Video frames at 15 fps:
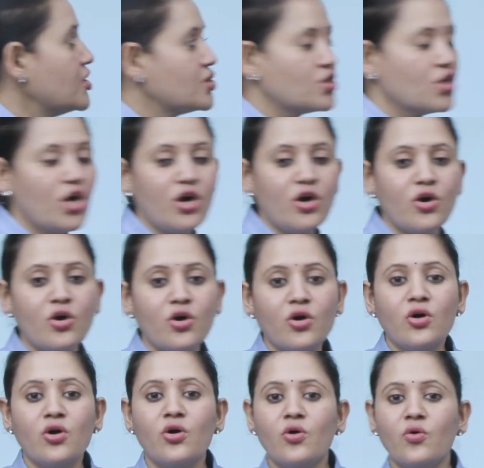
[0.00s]
So,
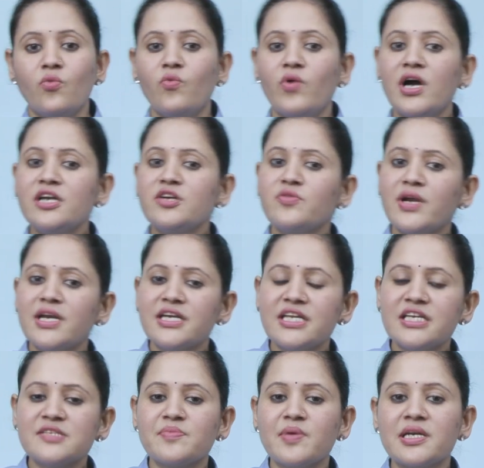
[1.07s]

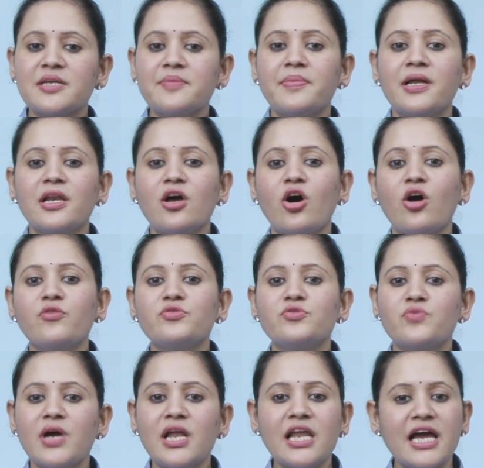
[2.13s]
120 is multiple
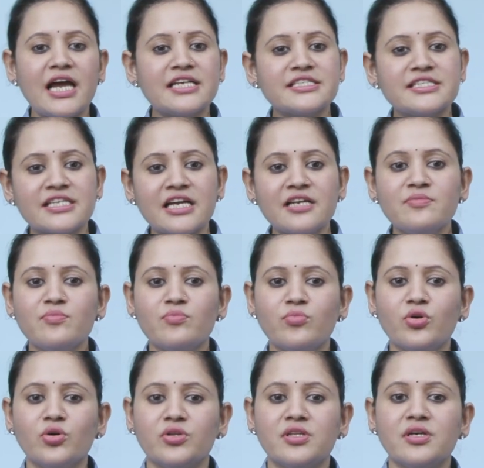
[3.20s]
of 12 and 10
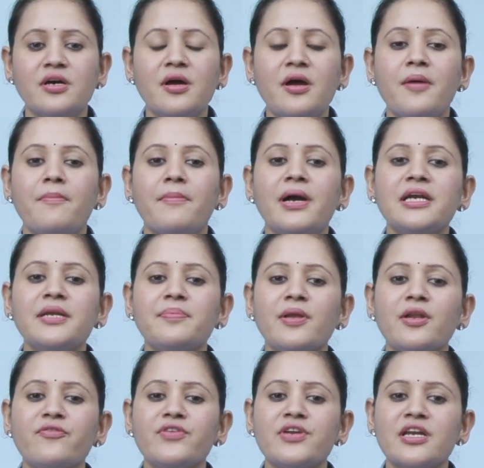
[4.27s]
both.
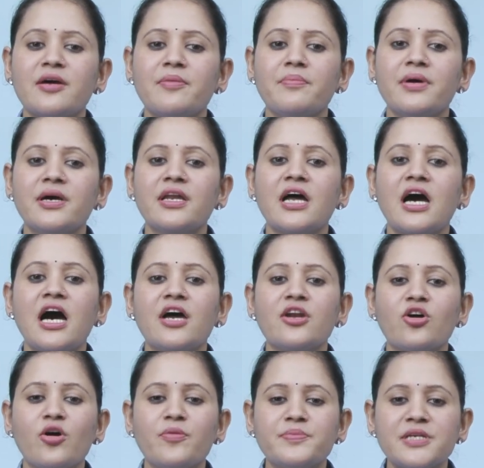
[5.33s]
Multiple of a number
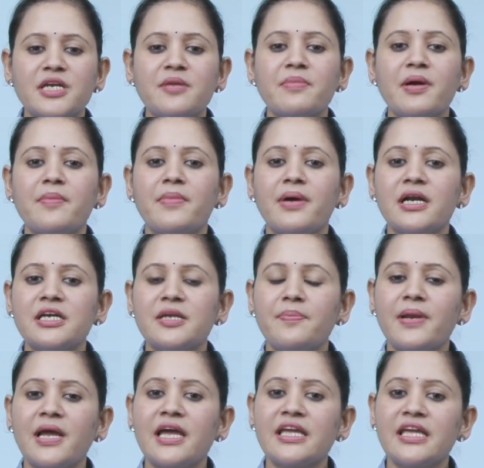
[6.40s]
are obtained by
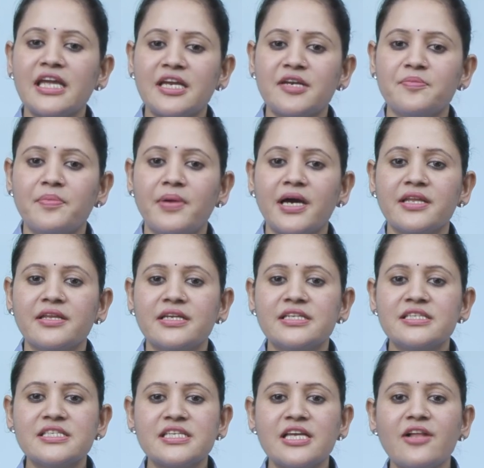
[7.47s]
multiplying it by
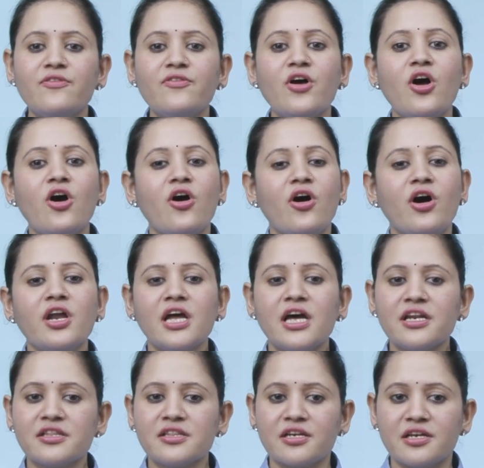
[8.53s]
itself or
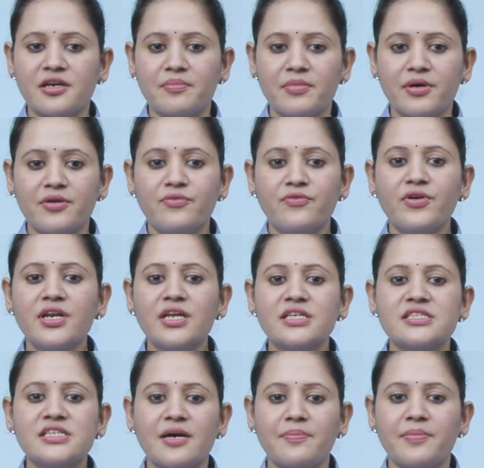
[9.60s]
another number. For
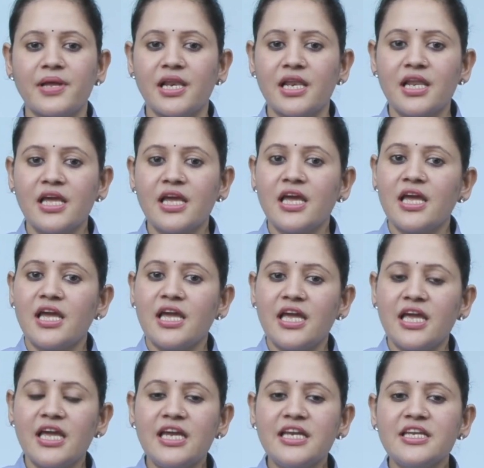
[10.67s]
example,
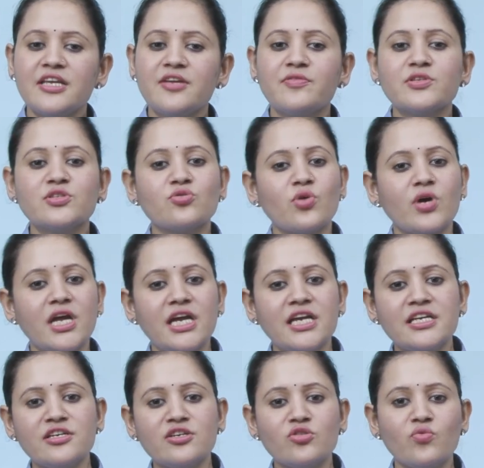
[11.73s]
8 equals to
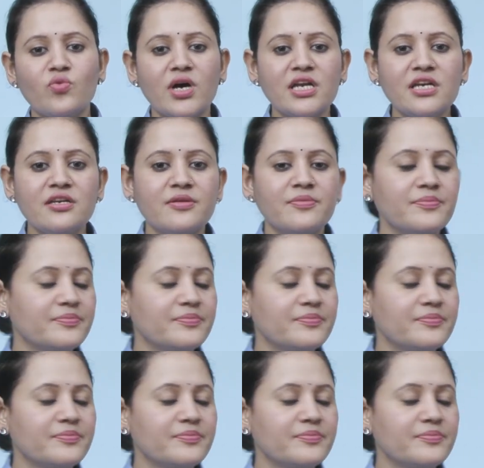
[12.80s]
8 into 1,